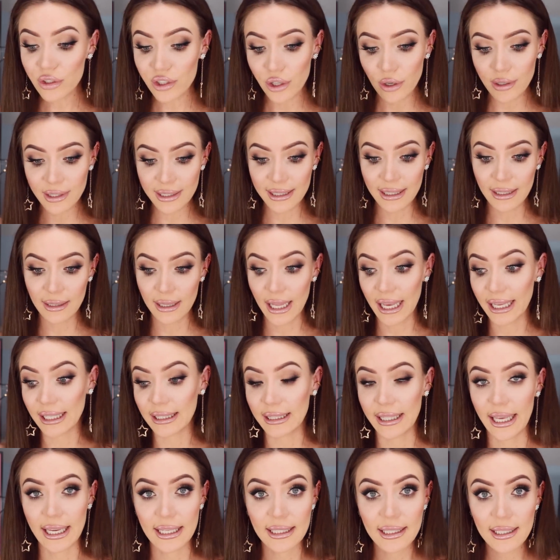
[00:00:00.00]
Also,
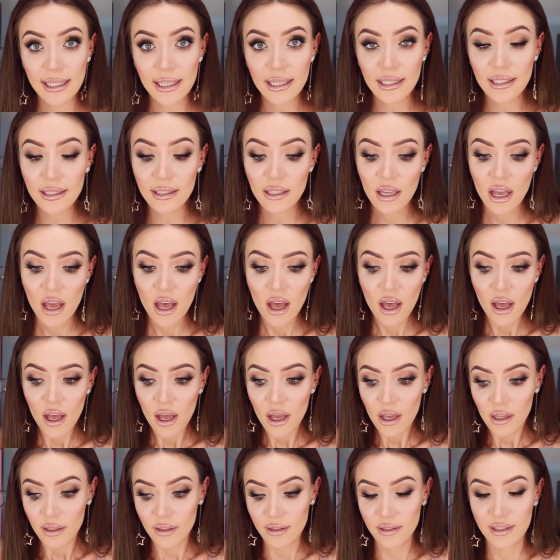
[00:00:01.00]
like lenses
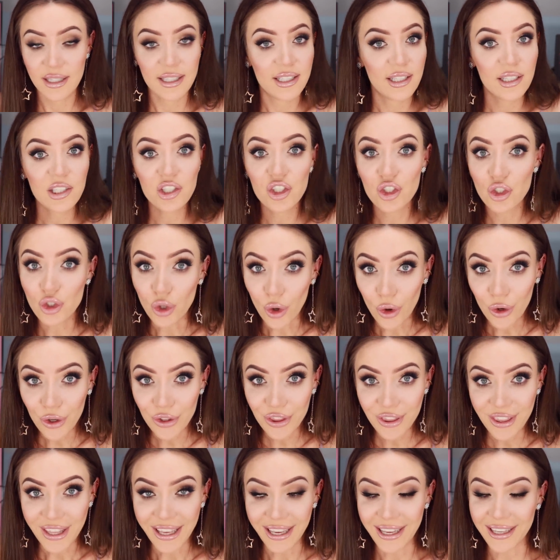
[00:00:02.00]

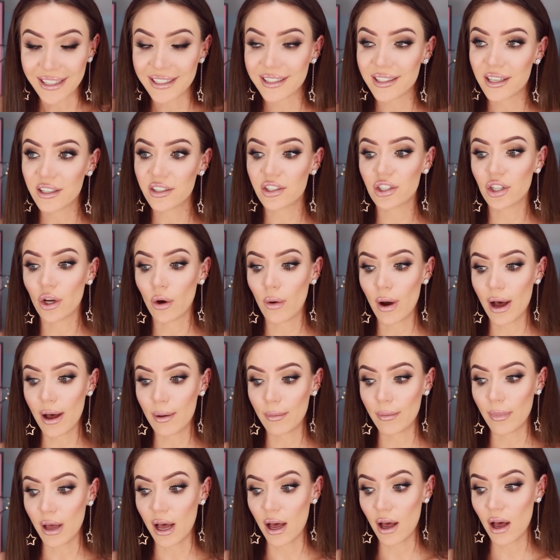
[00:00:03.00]
distort things. So
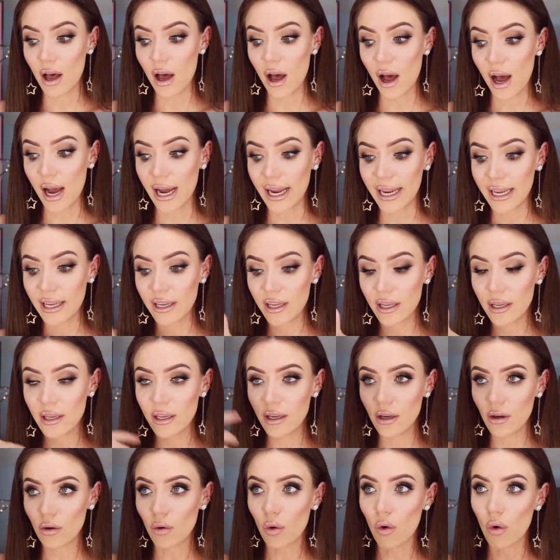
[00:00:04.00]

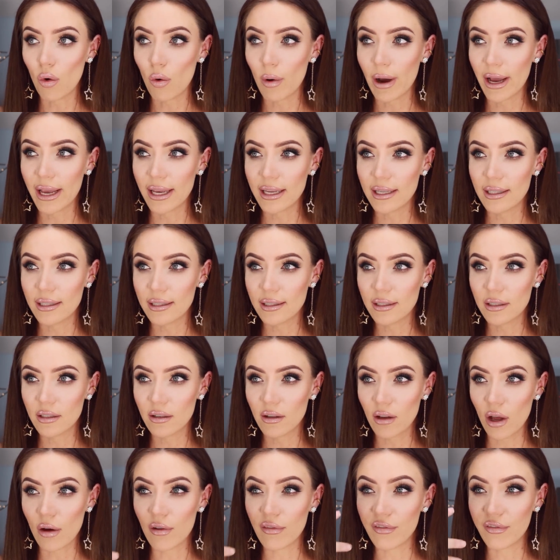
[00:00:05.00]
I
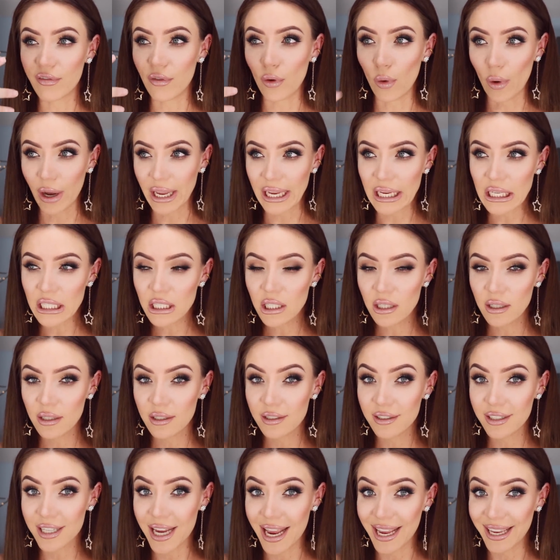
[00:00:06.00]
always avoid
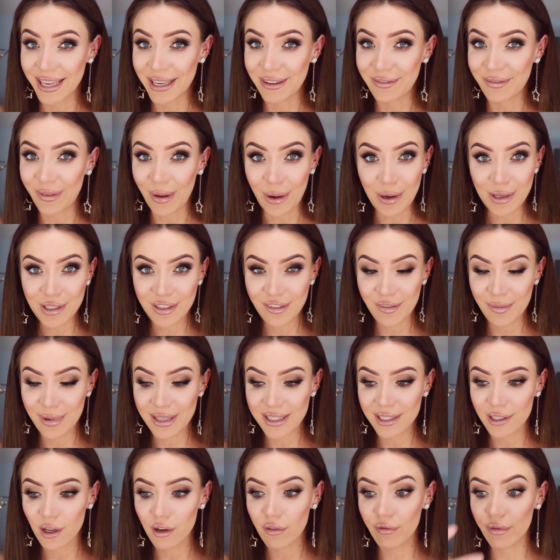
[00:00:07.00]
taking photos of
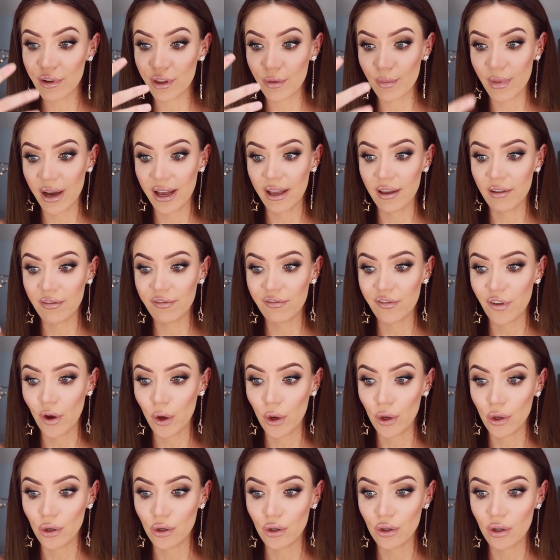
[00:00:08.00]
myself with my
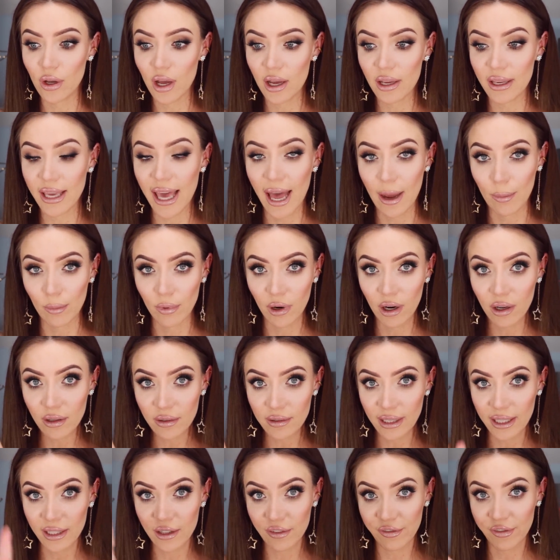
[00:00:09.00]
phone
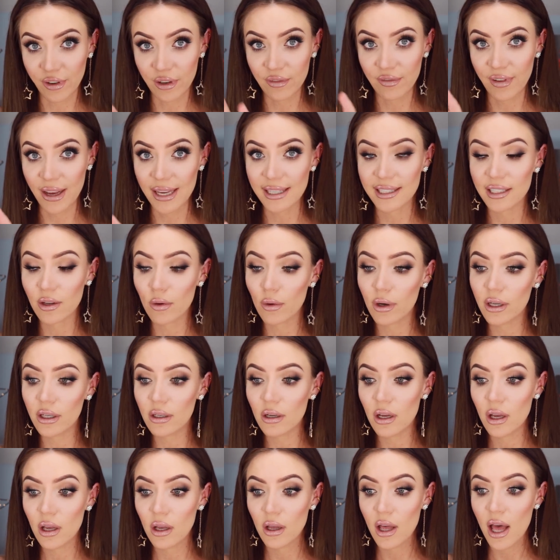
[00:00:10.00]
camera, like the front-facing
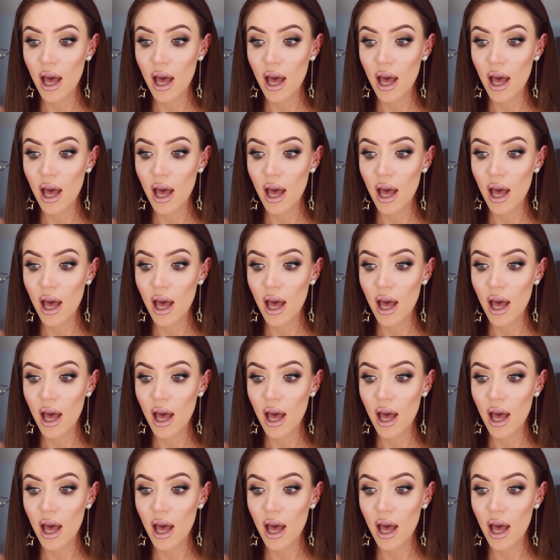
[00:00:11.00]
one,